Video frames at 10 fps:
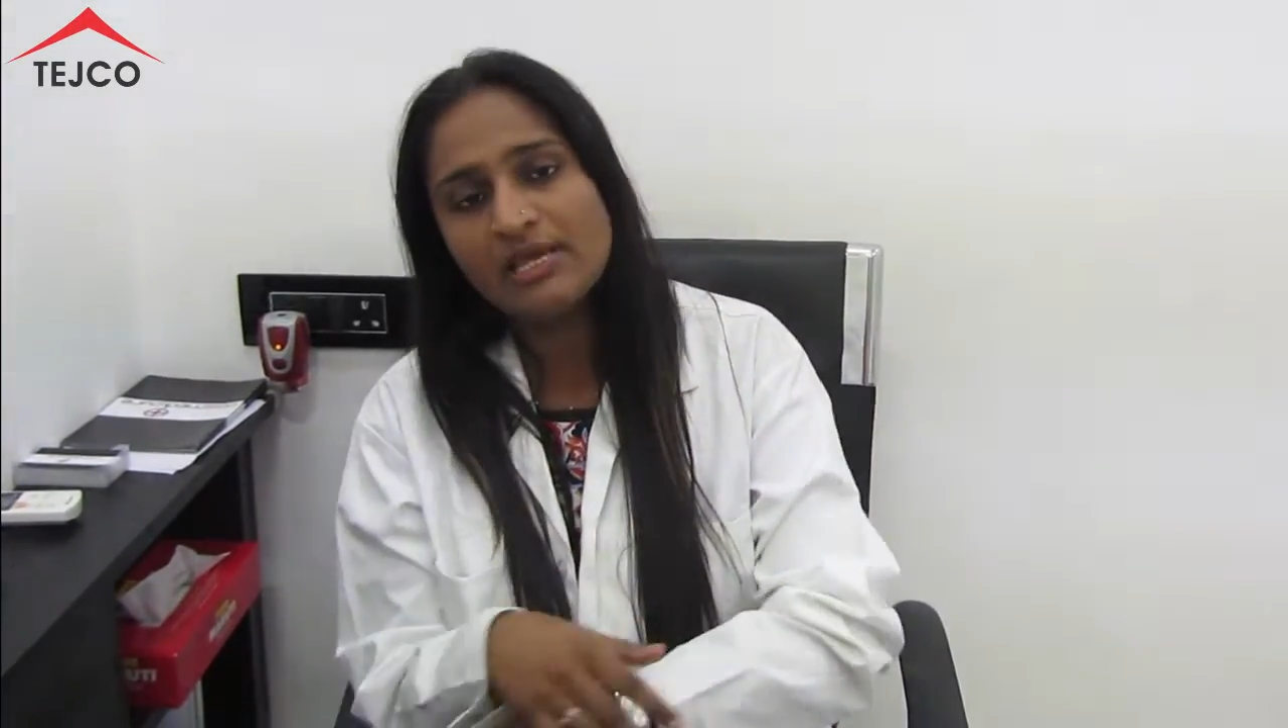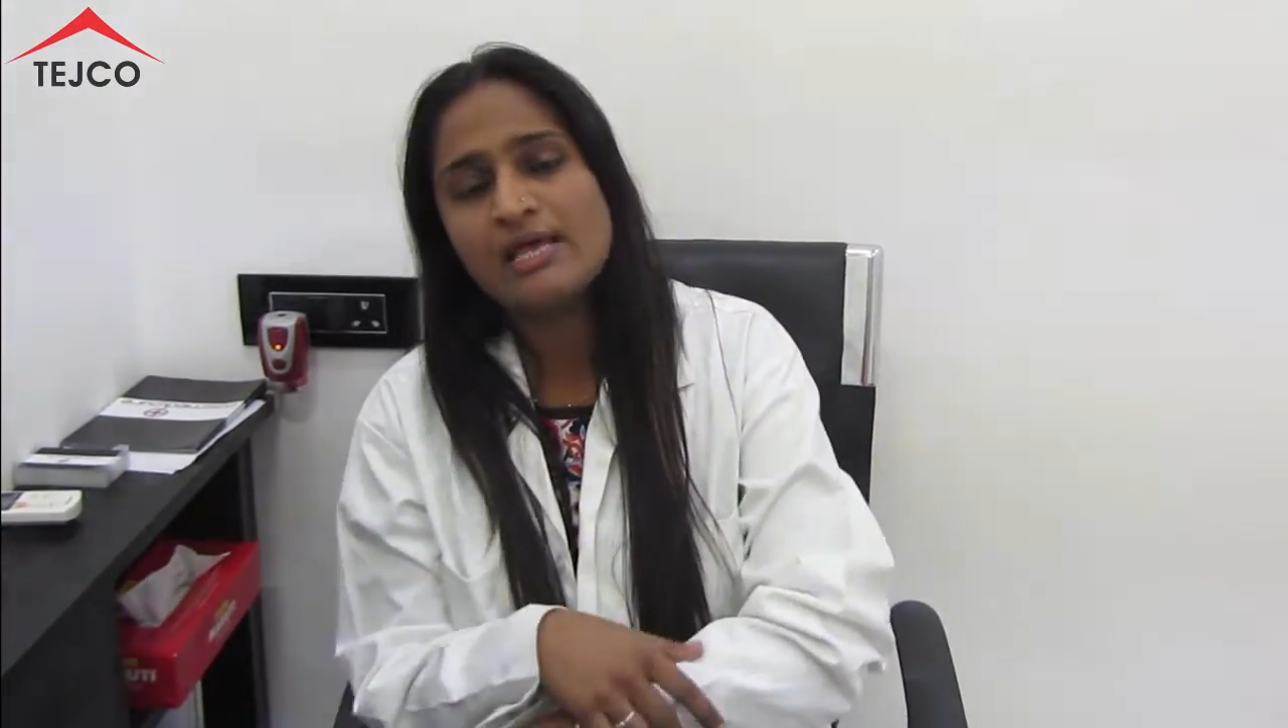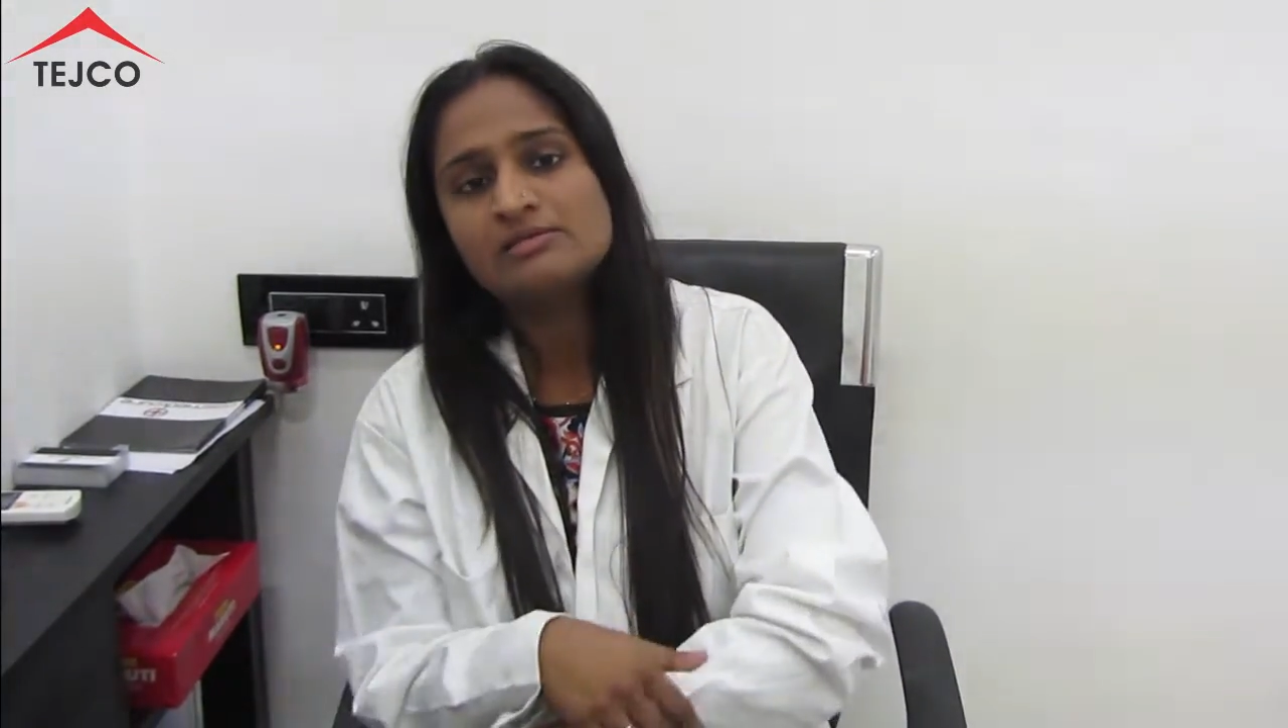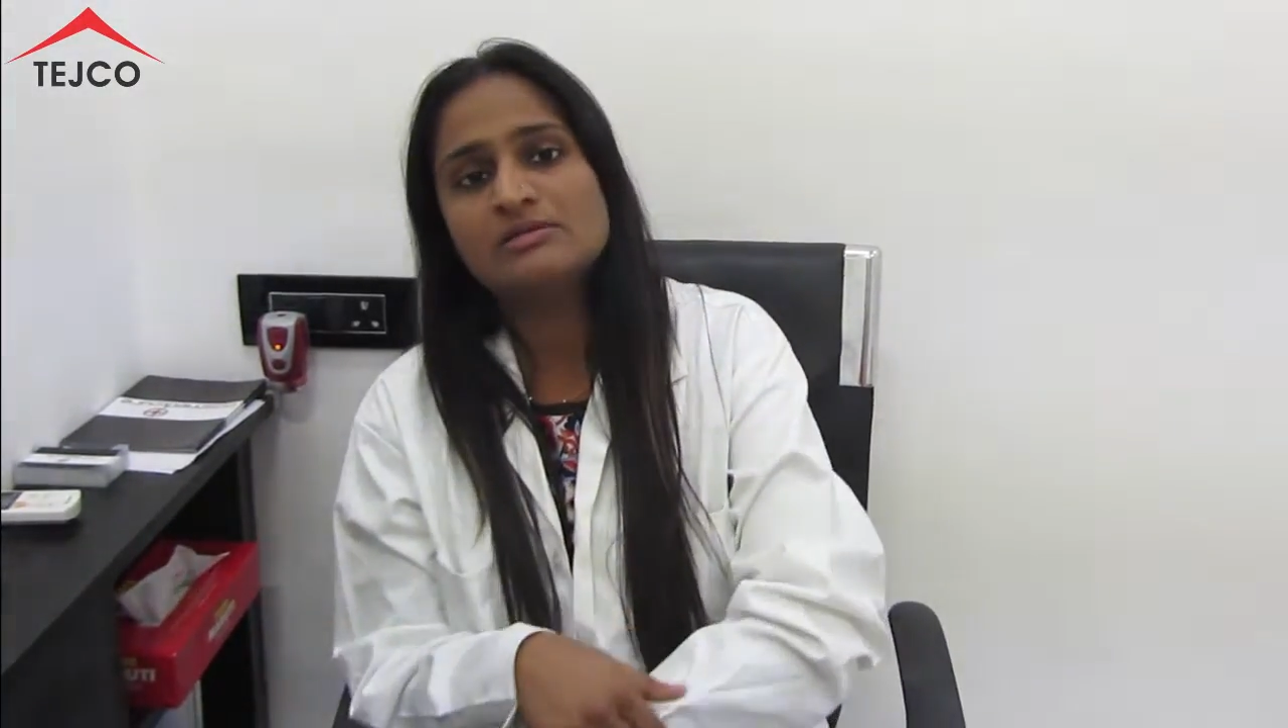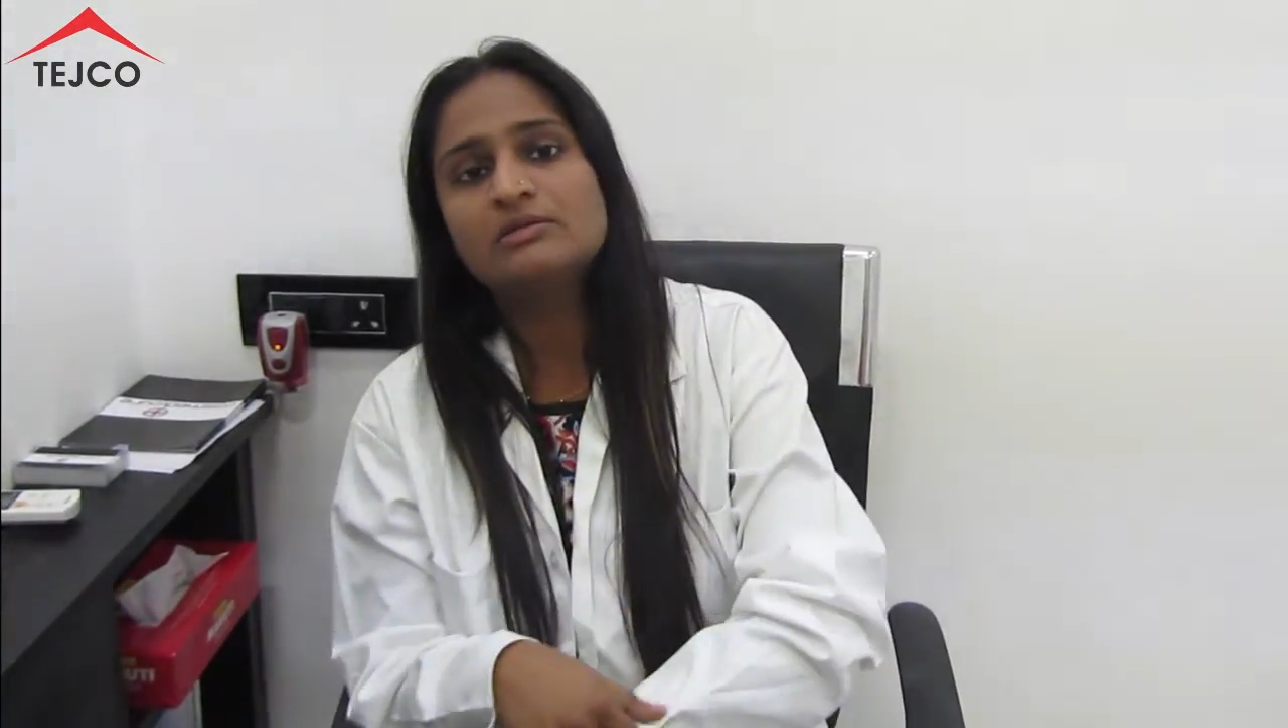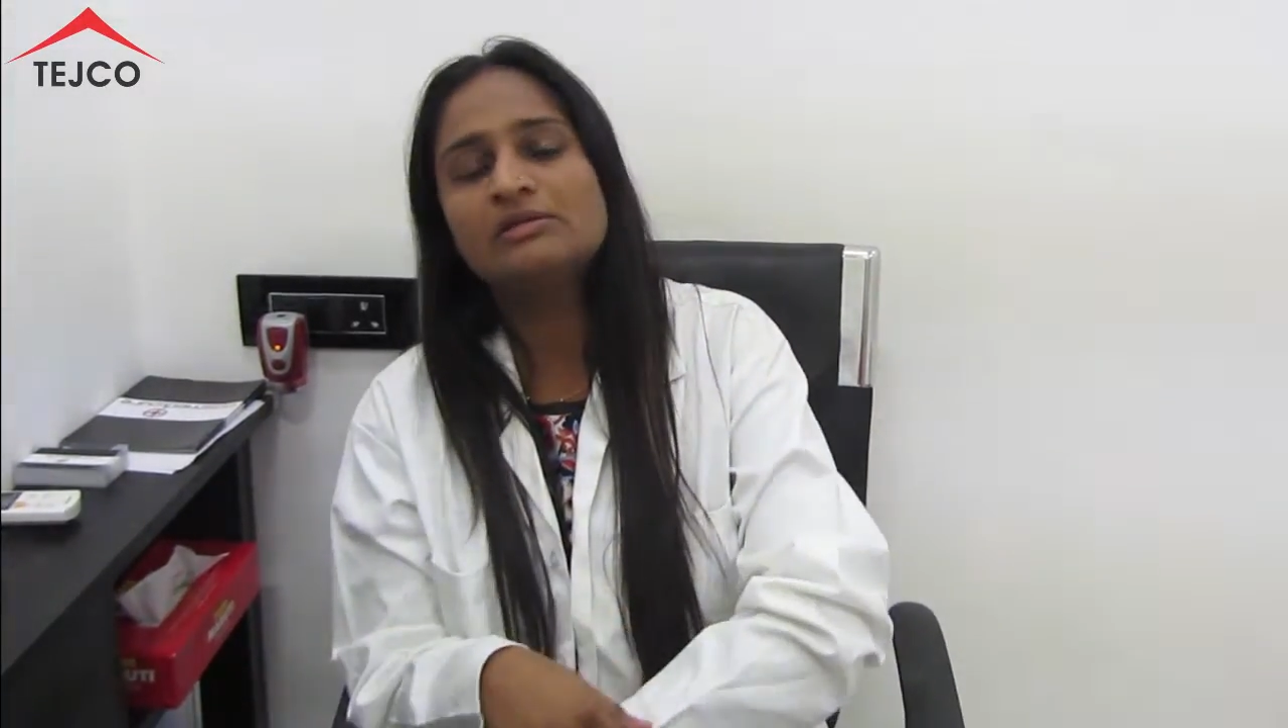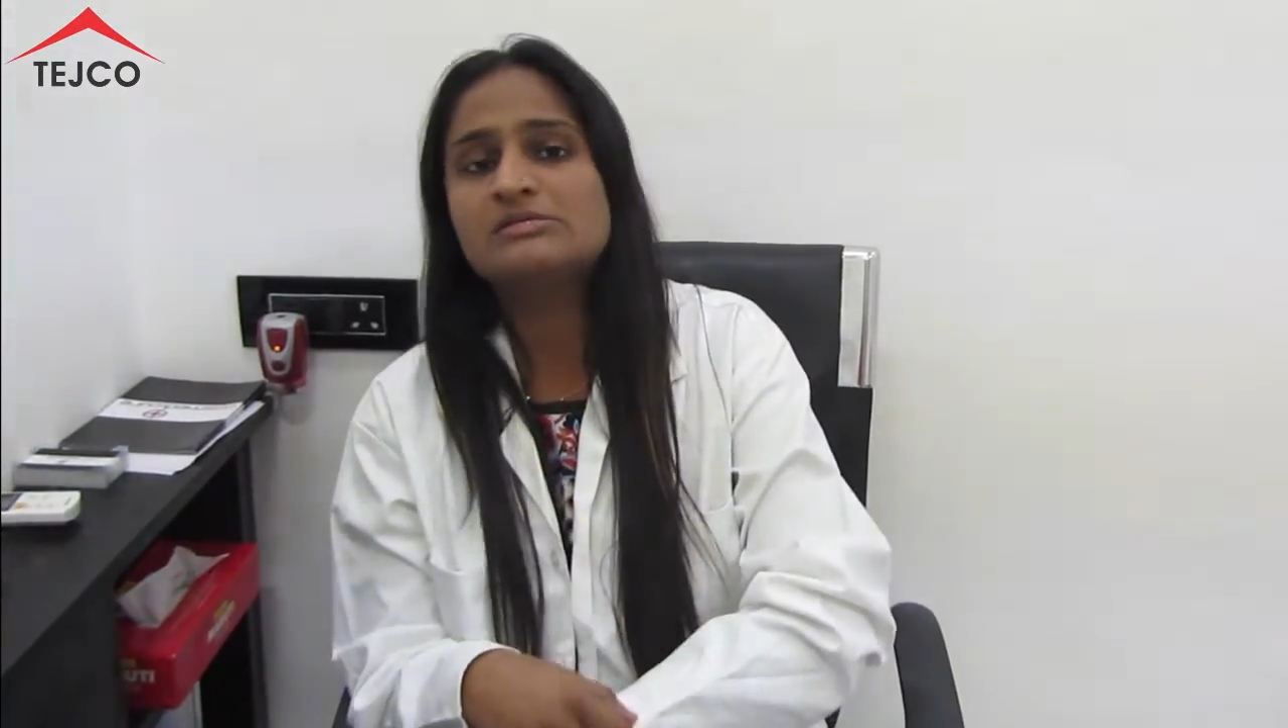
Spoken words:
acid.